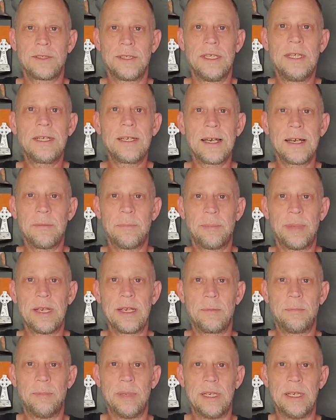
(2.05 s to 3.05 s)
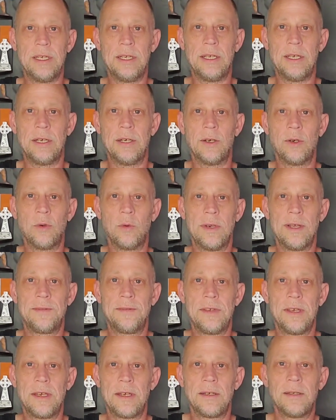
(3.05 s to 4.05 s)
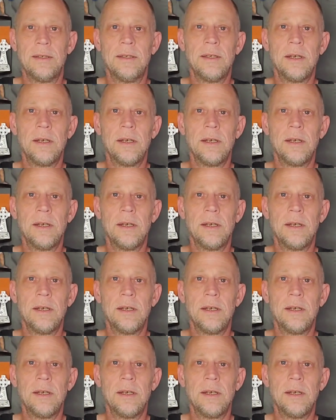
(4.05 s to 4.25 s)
You got Big B here with you.